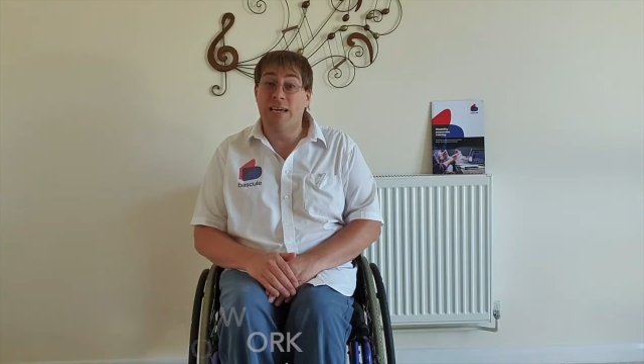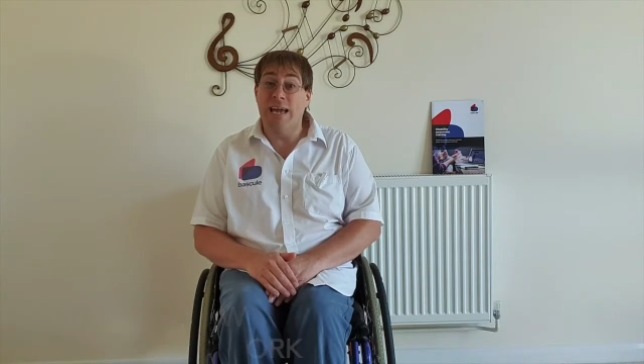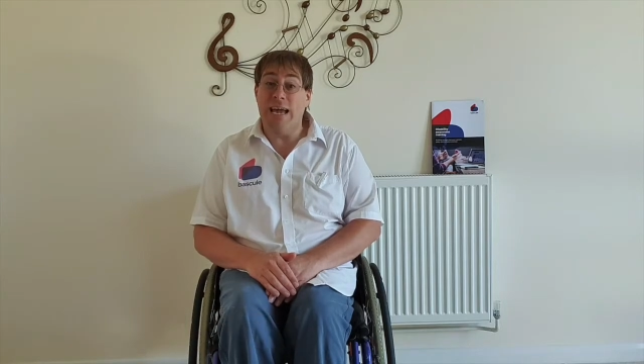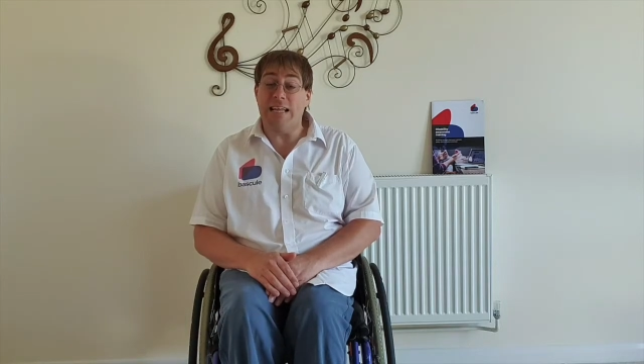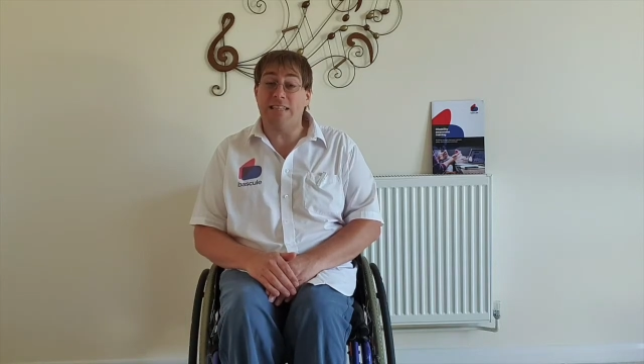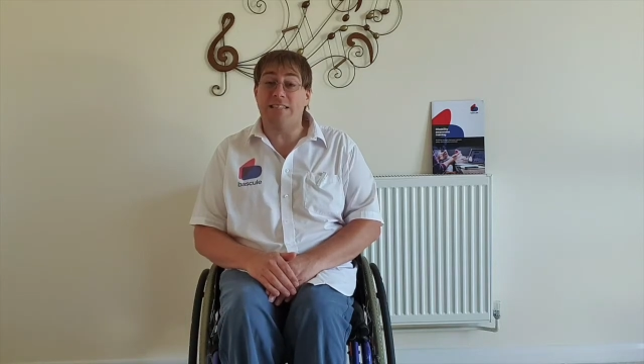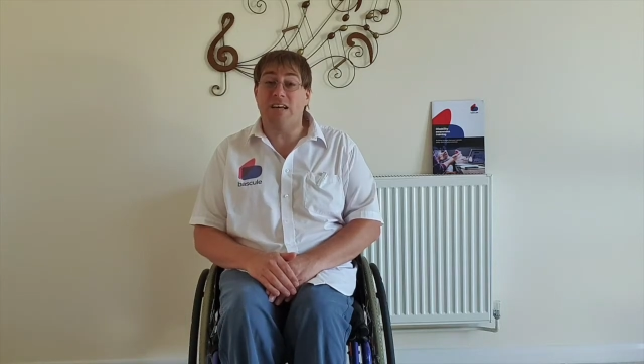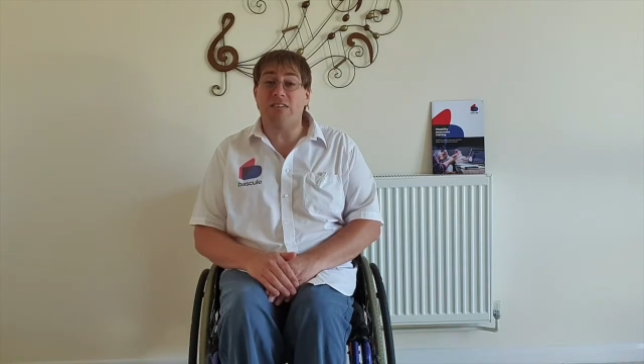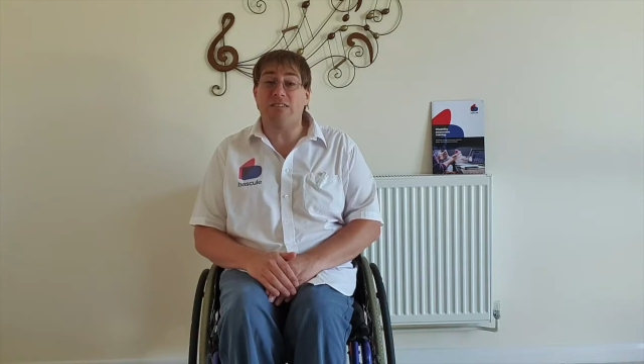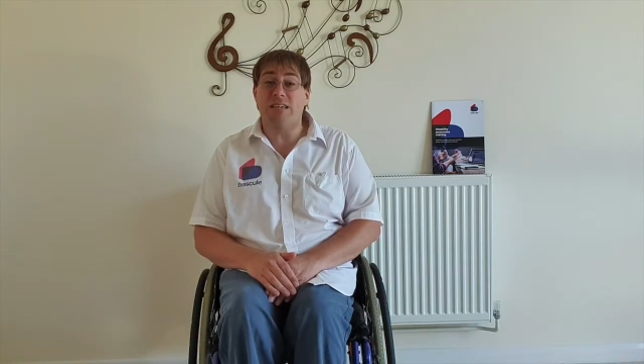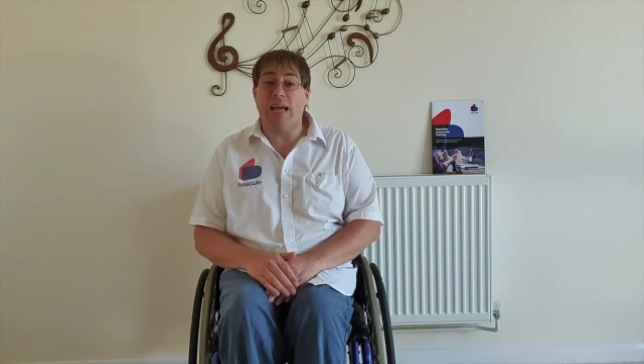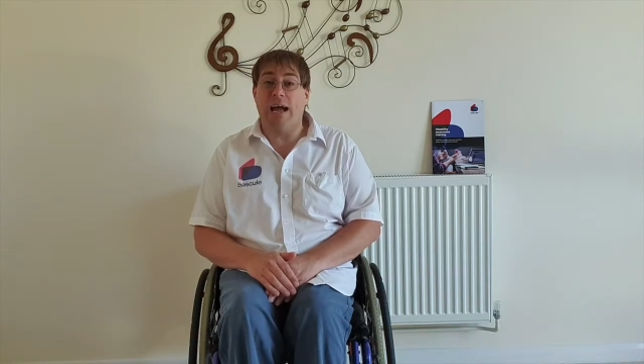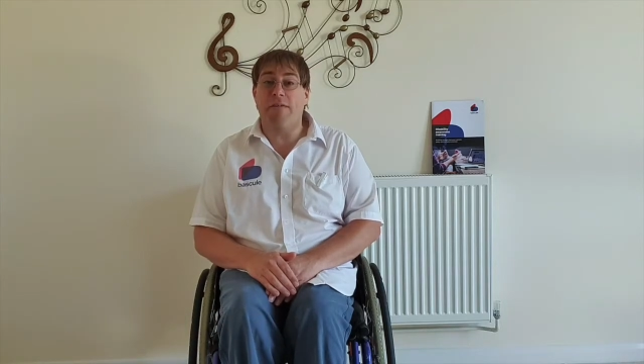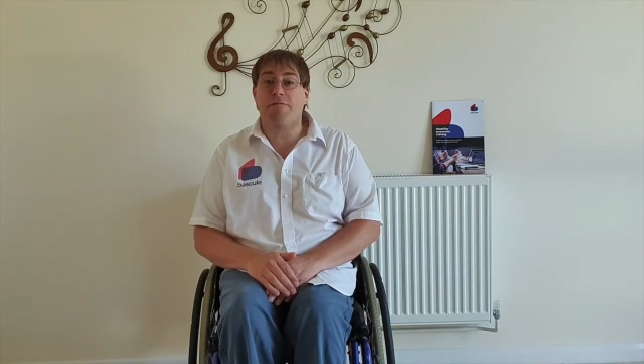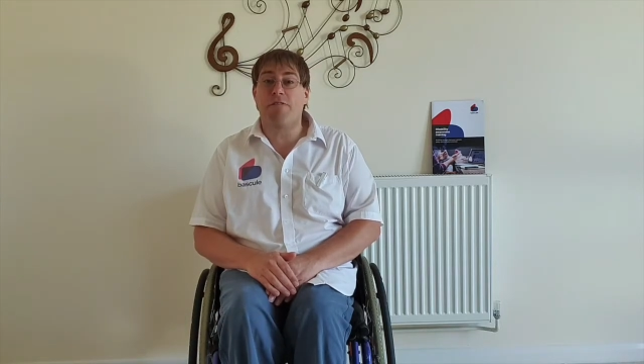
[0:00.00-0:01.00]
It
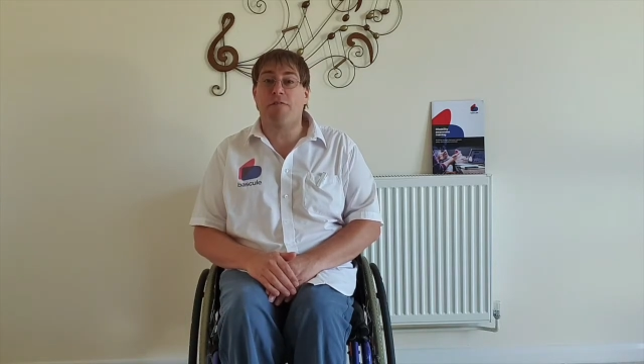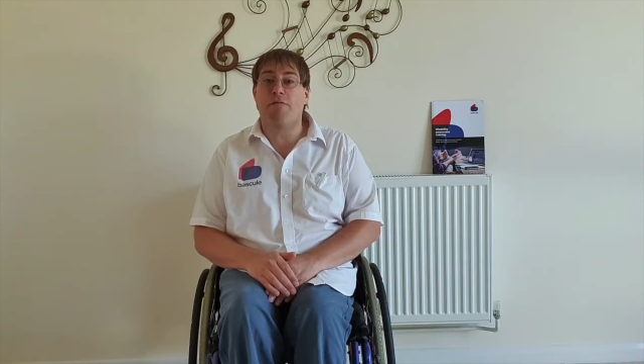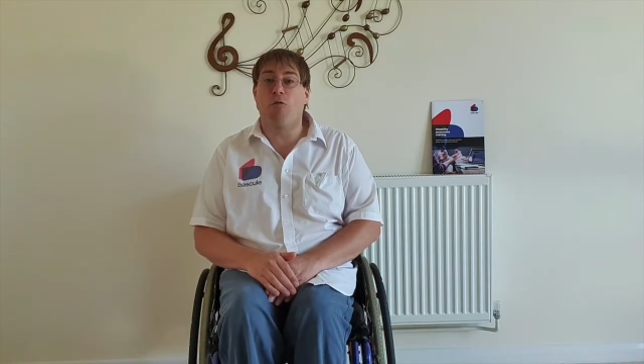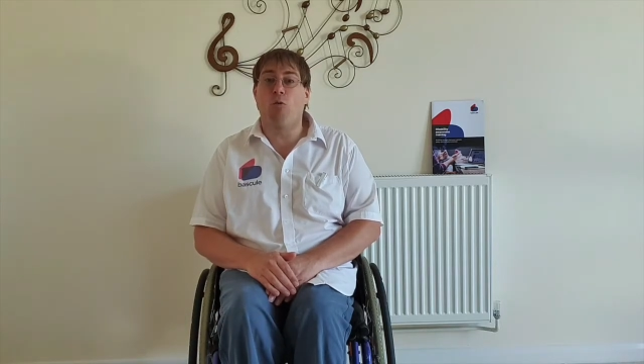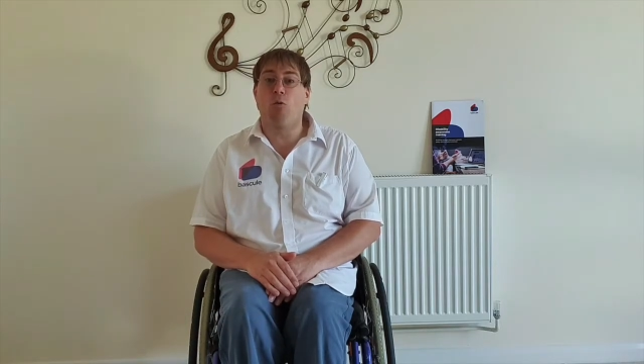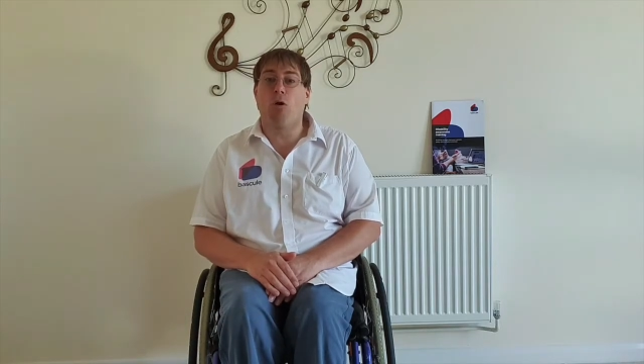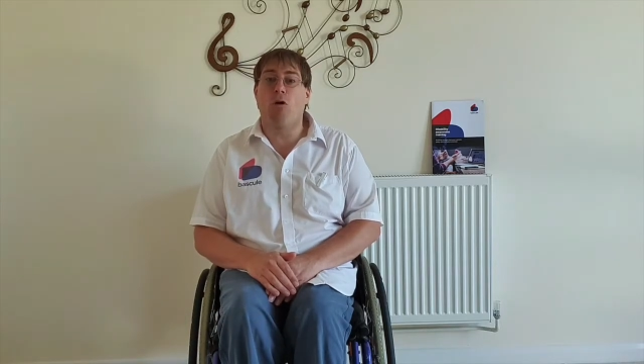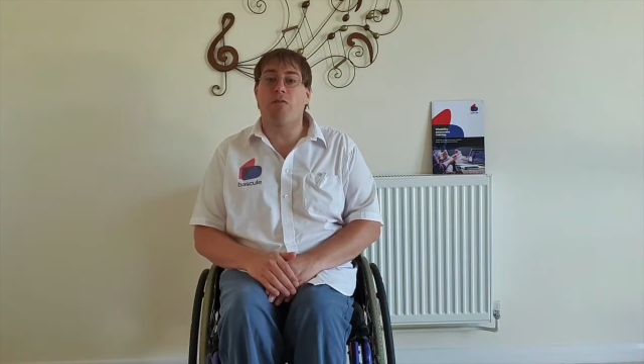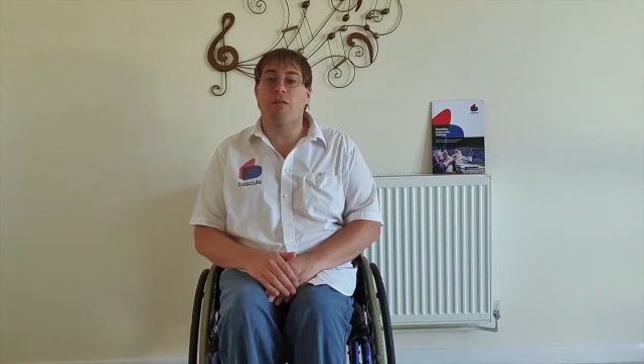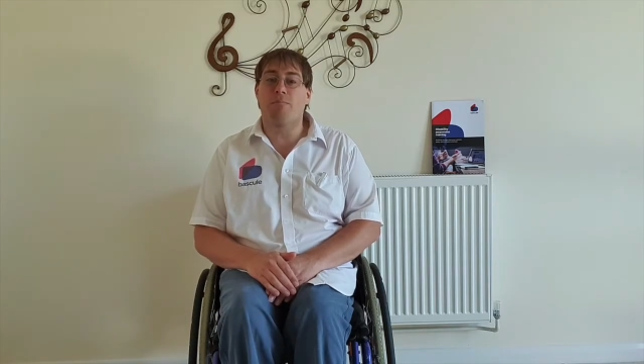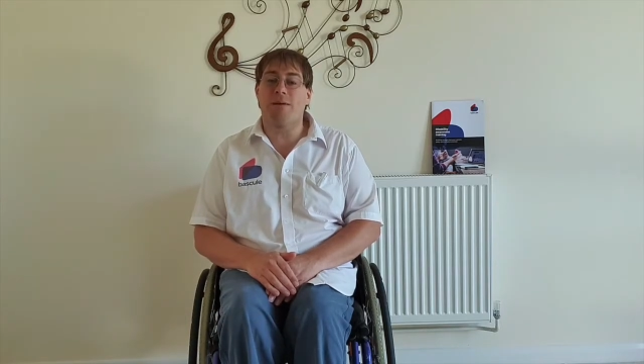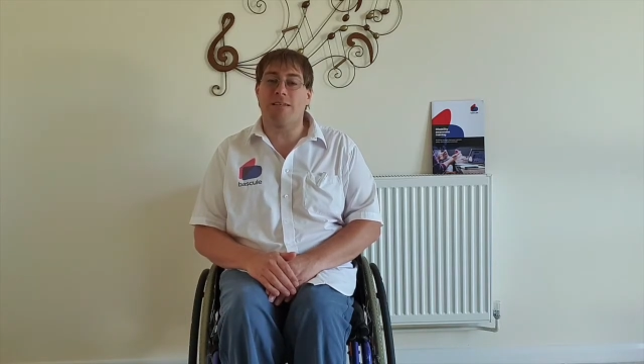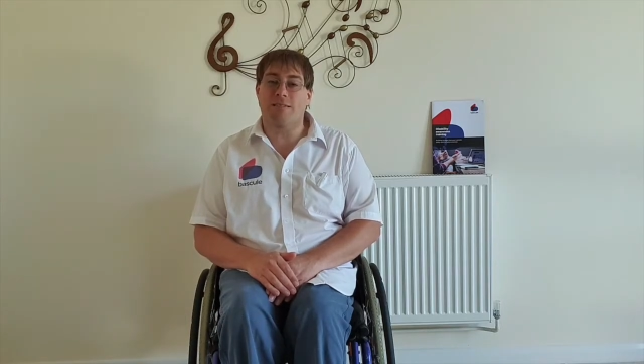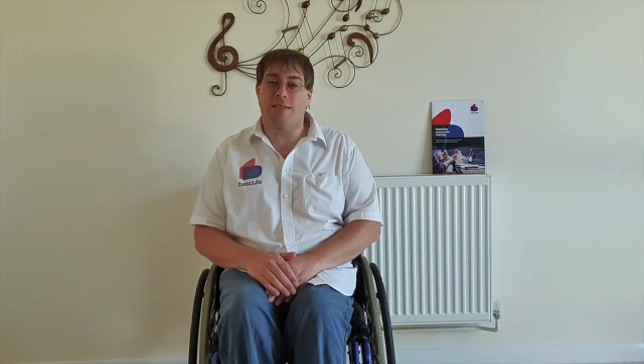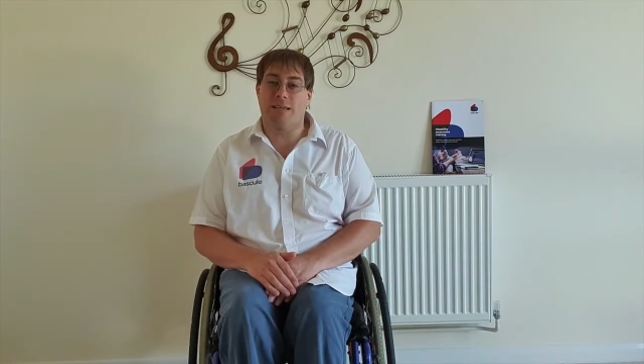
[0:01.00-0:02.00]
doesn't have to fall on the
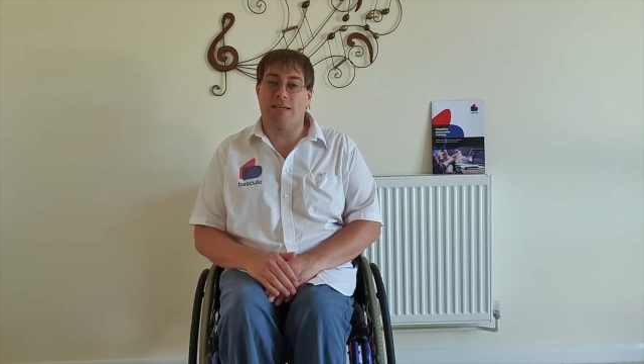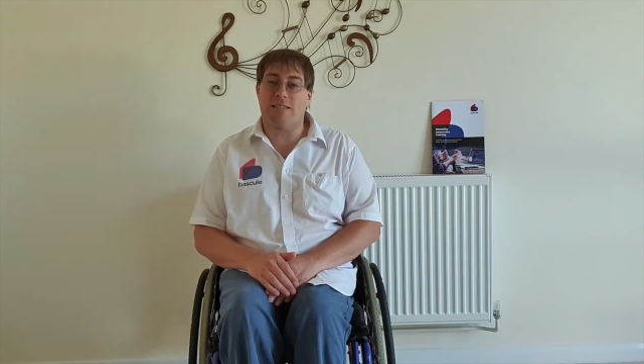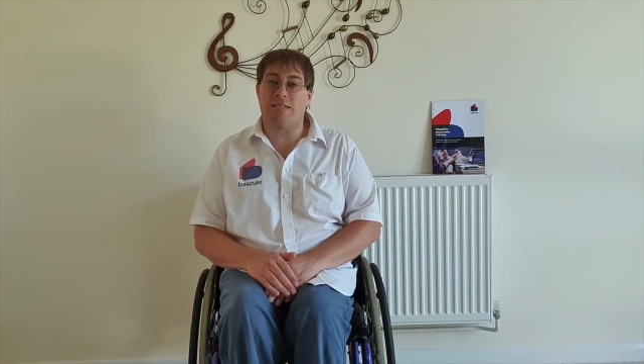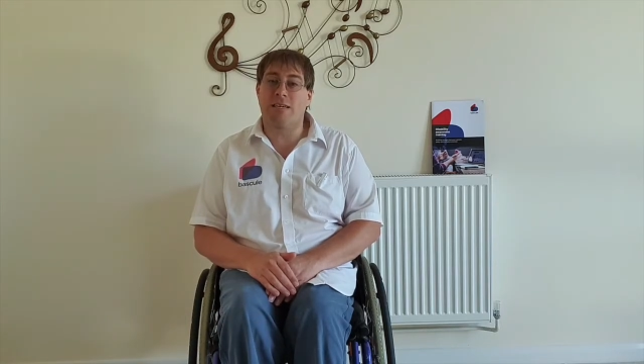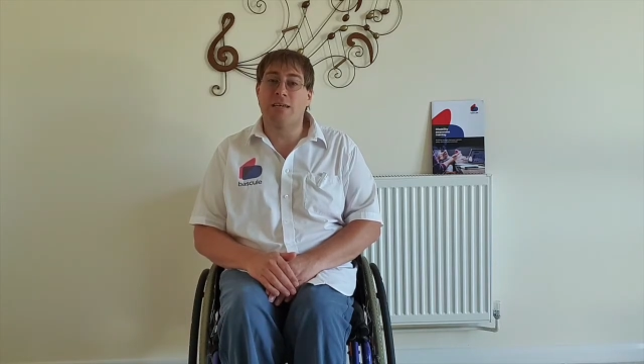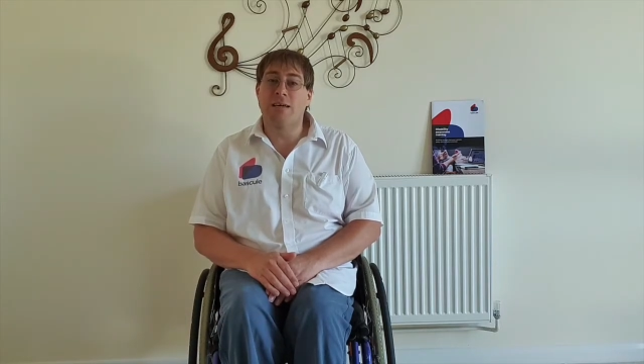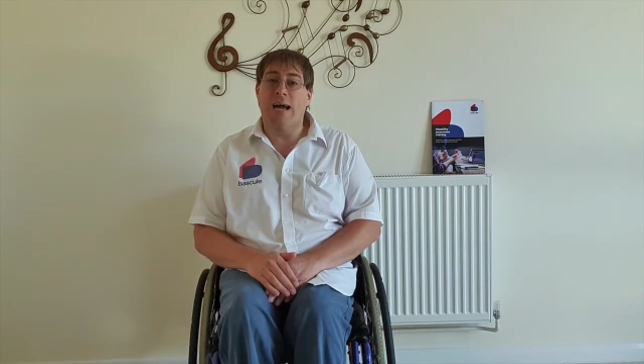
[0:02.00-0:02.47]
business,